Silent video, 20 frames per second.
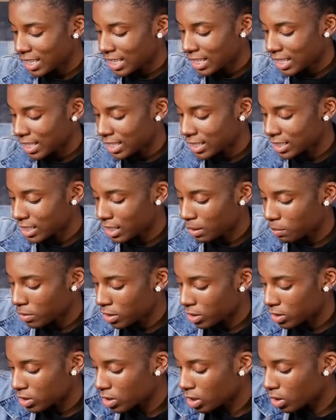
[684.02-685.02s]
Let's keep
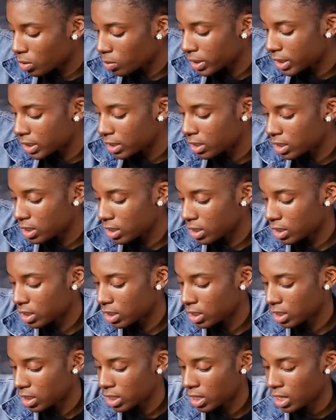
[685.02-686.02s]
this going.
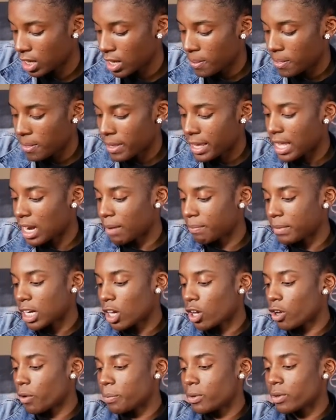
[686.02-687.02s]
And I mean, I
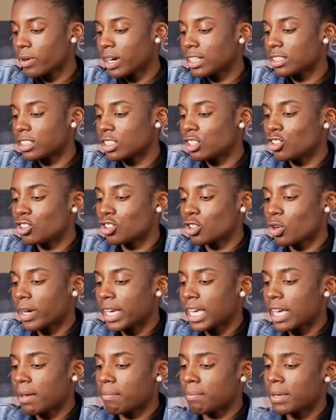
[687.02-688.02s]
hope you guys enjoy
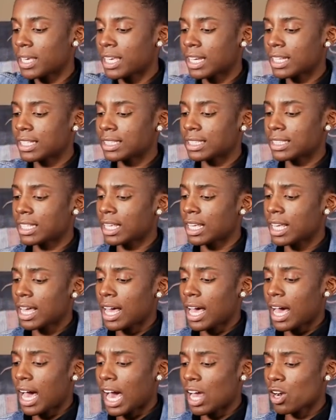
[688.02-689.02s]
it because
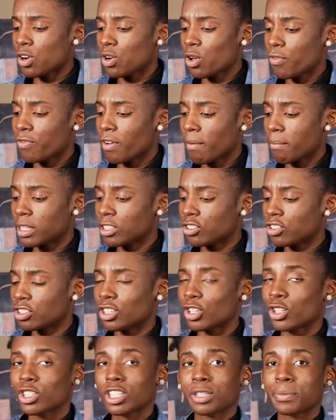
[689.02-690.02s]
I don't know if I mentioned
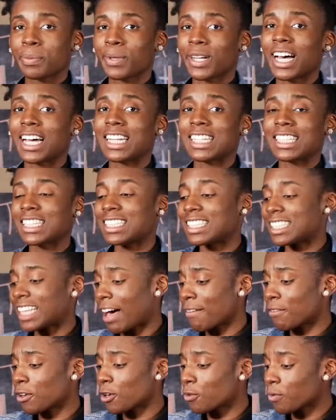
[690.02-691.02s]
earlier, but onions
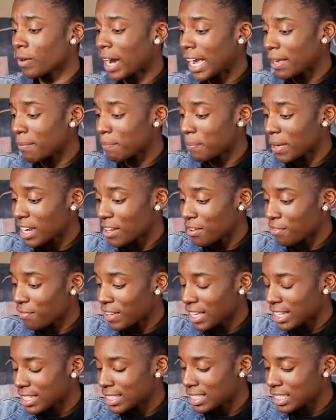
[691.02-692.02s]
have great
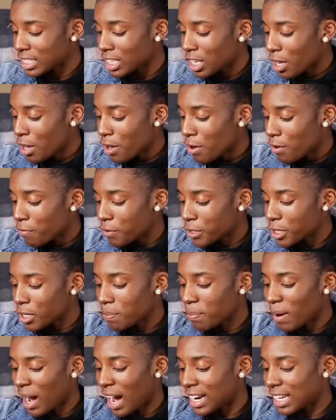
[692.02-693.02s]
benefits for your
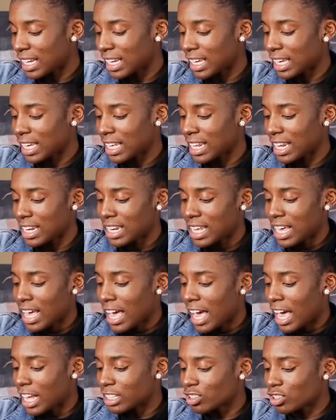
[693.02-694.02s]
body.
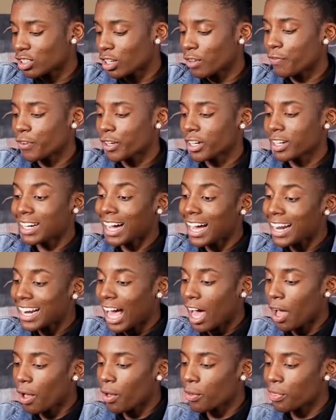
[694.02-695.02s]
It's good for gut
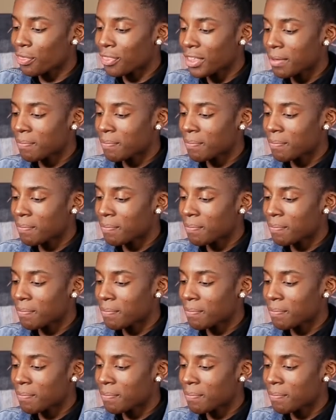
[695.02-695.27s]
health.